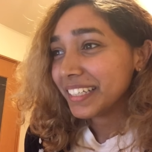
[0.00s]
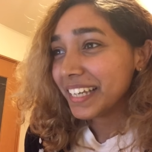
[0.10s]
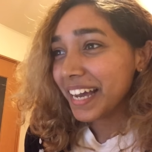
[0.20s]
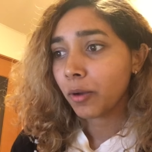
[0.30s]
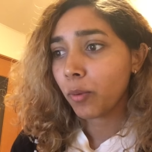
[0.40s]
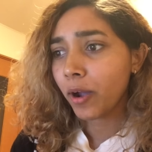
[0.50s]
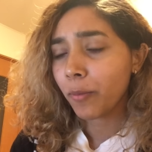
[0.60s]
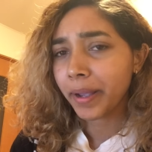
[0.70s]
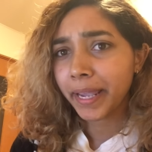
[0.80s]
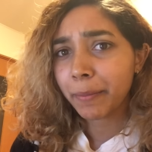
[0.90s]
yeah. Wow,
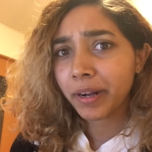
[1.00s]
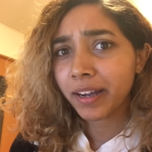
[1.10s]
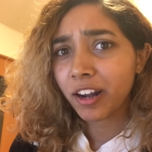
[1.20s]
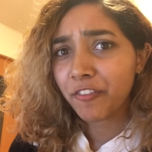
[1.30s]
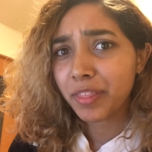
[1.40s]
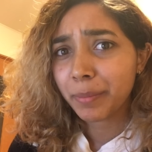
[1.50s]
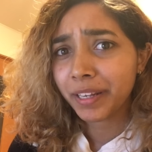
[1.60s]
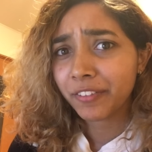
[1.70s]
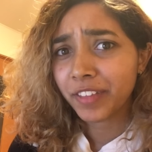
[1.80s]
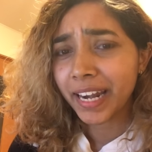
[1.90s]
my camera cut off in the
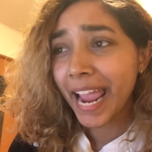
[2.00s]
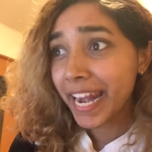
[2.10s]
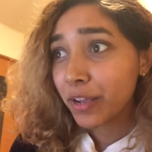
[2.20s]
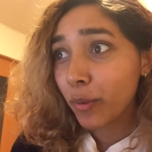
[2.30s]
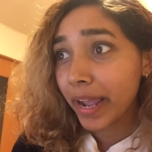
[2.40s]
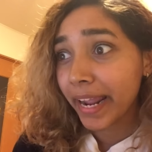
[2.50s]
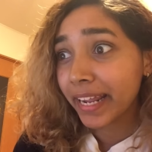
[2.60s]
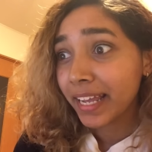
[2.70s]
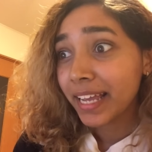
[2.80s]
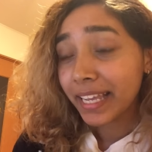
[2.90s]
middle of that.
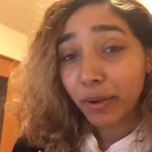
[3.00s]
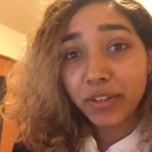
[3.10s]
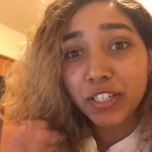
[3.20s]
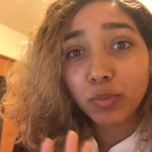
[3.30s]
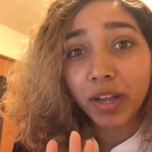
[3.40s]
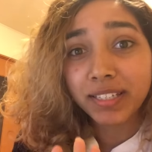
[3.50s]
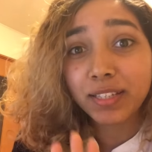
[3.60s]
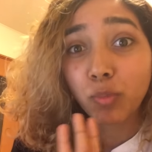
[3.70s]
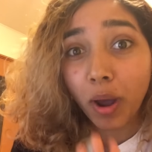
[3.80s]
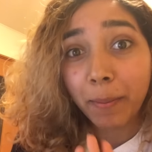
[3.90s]
Anyway, can we just watch
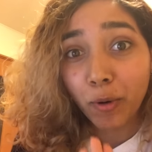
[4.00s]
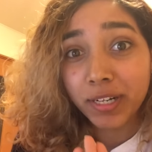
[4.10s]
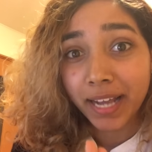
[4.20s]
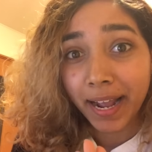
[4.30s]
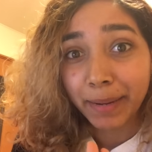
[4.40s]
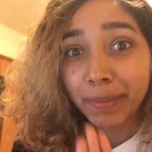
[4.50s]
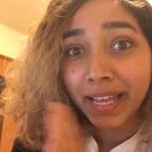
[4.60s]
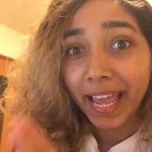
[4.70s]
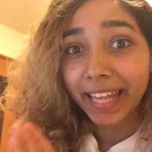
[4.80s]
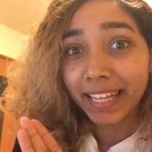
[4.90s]
this one more time
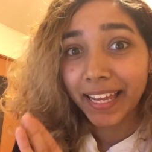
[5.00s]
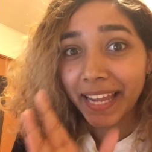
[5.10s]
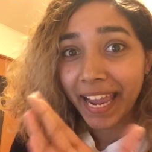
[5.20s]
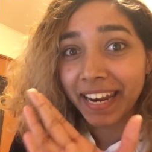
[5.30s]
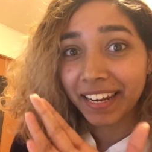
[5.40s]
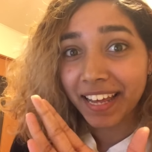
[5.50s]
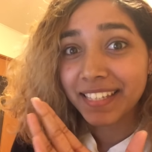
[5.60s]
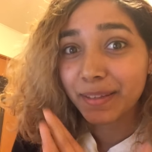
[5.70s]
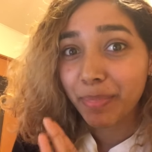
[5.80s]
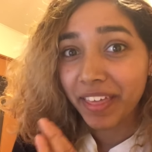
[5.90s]
and like
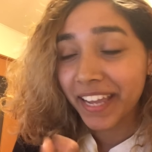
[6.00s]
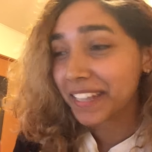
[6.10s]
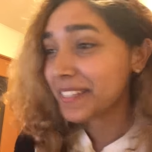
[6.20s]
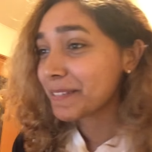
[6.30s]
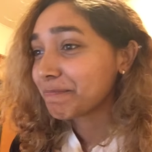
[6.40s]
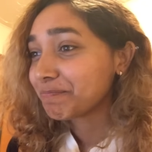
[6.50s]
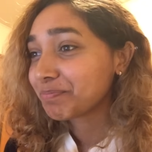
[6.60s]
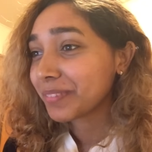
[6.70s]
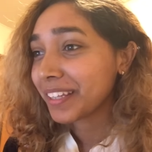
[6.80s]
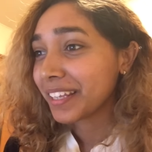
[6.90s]
analyze some things?
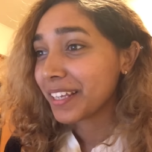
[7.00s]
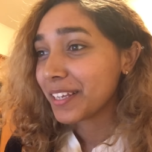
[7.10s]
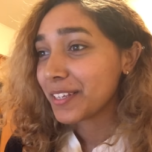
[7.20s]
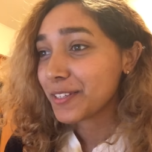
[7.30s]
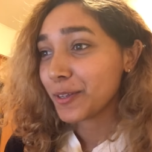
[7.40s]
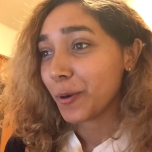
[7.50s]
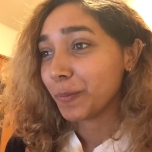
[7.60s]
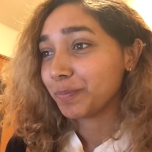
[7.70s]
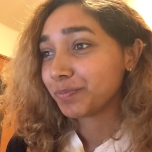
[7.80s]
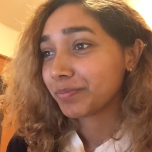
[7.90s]
So,
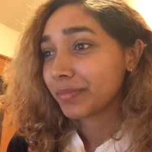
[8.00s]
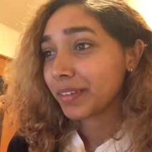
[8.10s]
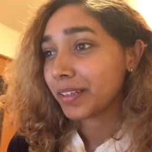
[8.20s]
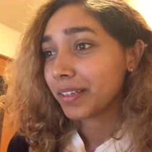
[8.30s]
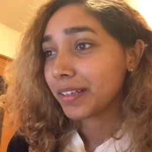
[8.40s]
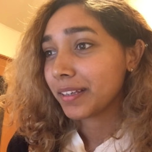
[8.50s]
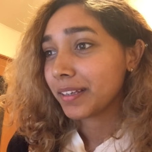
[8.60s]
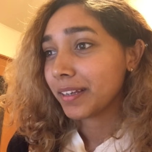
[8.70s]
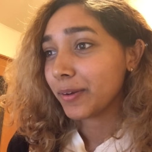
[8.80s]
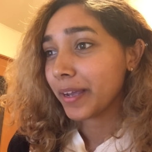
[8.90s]

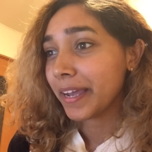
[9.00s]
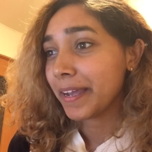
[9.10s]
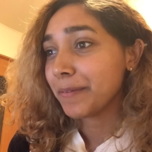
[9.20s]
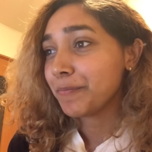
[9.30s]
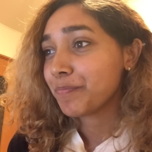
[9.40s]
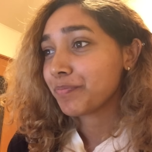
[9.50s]
okay.